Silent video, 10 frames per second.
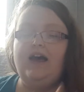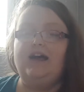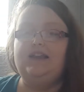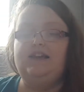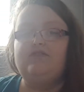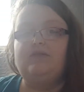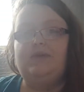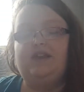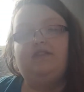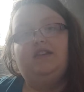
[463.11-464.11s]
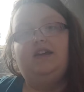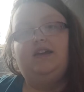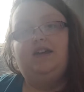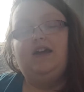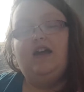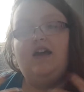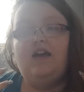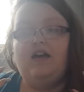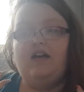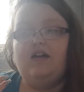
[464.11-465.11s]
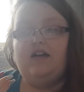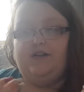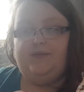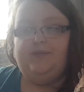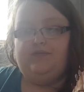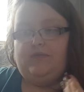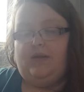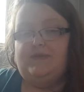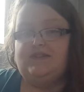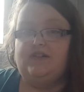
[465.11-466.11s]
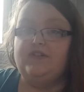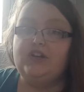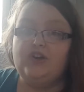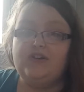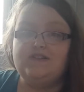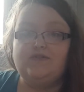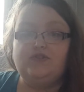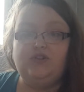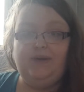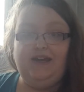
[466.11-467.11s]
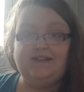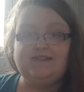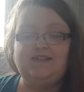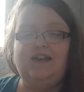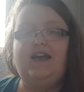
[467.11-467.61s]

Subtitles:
I leave them in the apple cider vinegar rinse for 2 weeks,